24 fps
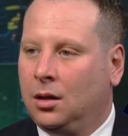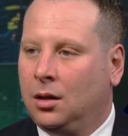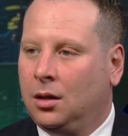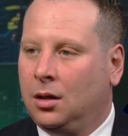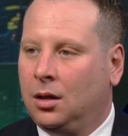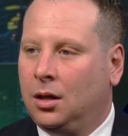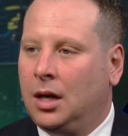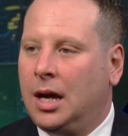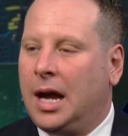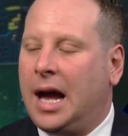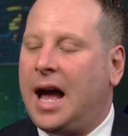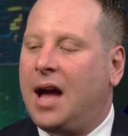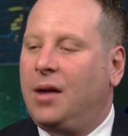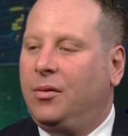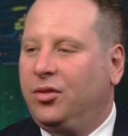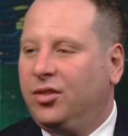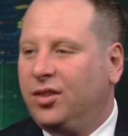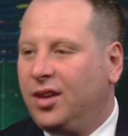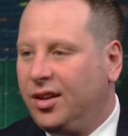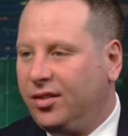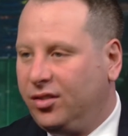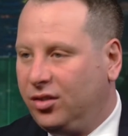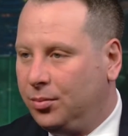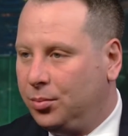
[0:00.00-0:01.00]
Times? I was
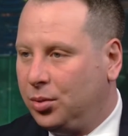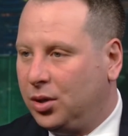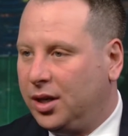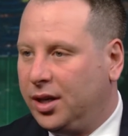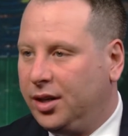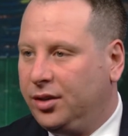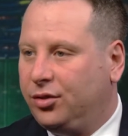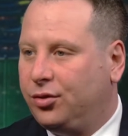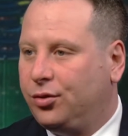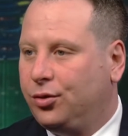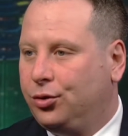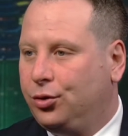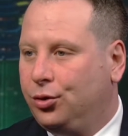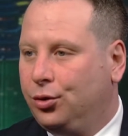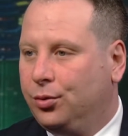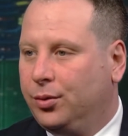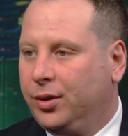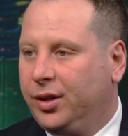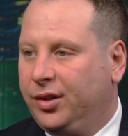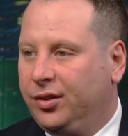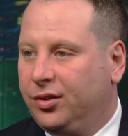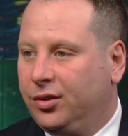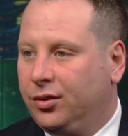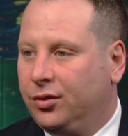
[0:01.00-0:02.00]
not surprised for two
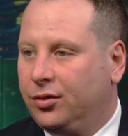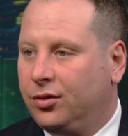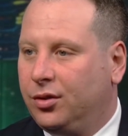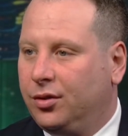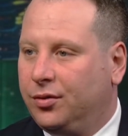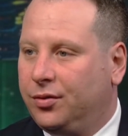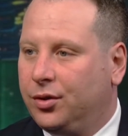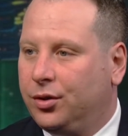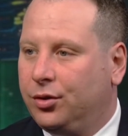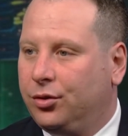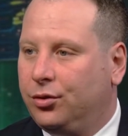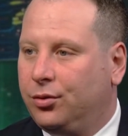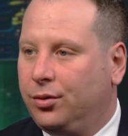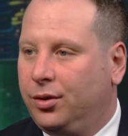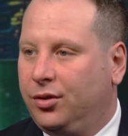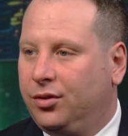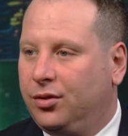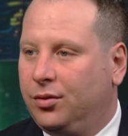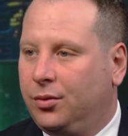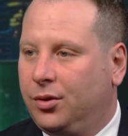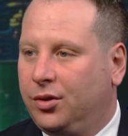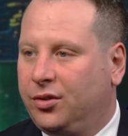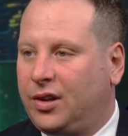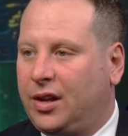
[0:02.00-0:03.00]
reasons. The first
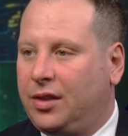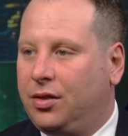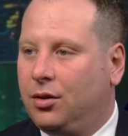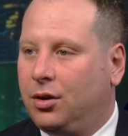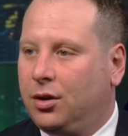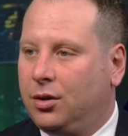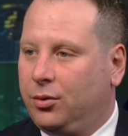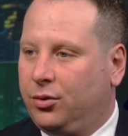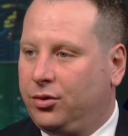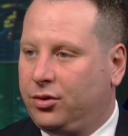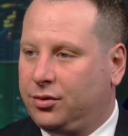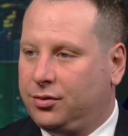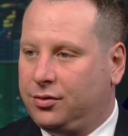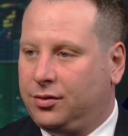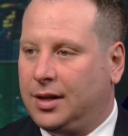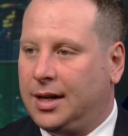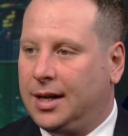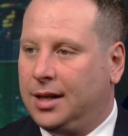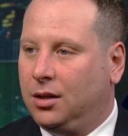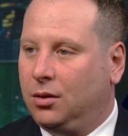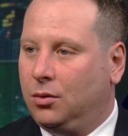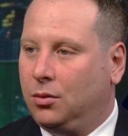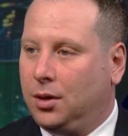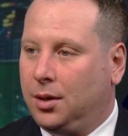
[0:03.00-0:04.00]
reason was I thought it was a
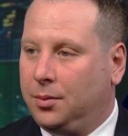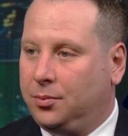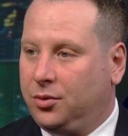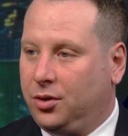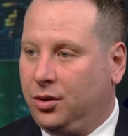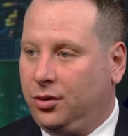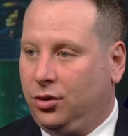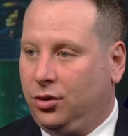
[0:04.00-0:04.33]
follow-up to